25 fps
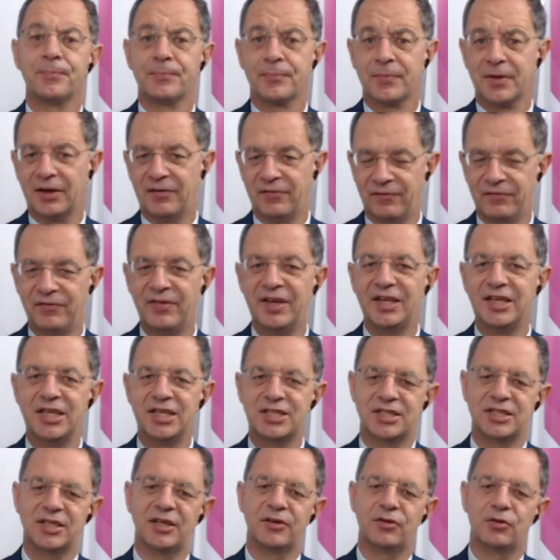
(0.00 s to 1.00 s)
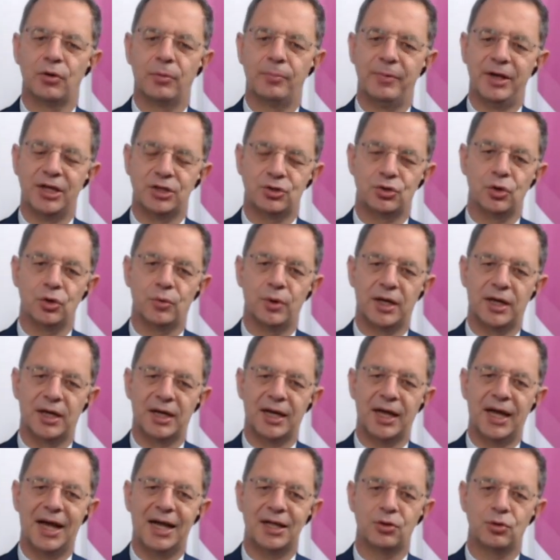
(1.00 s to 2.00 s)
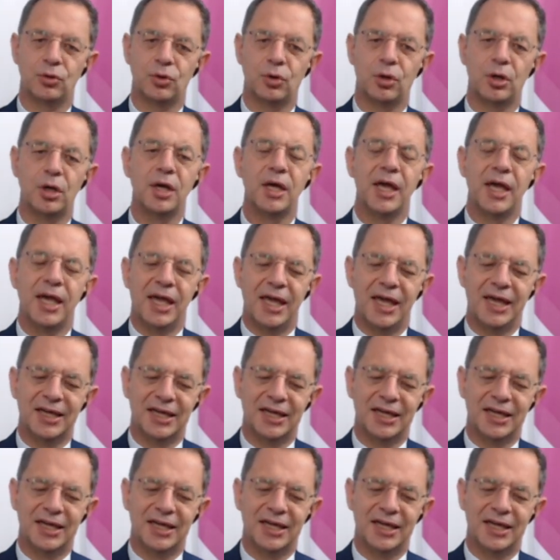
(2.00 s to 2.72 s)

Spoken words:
could in order to avoid this violation to occur.